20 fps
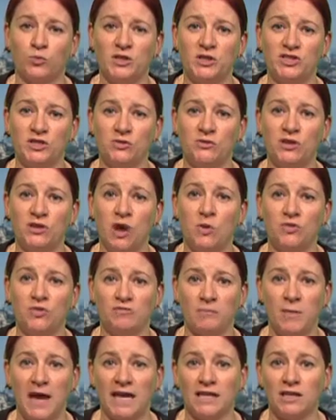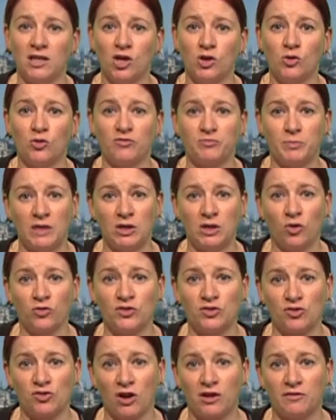we do know of men who have been on
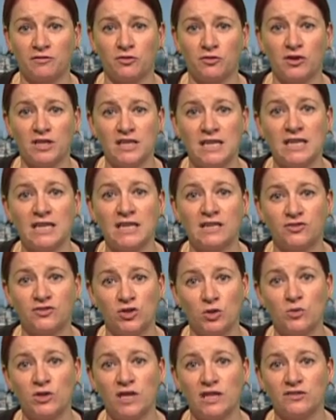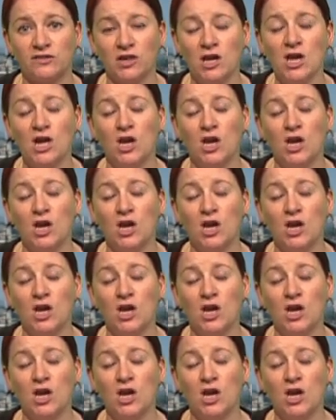the drug for a year, 2 years,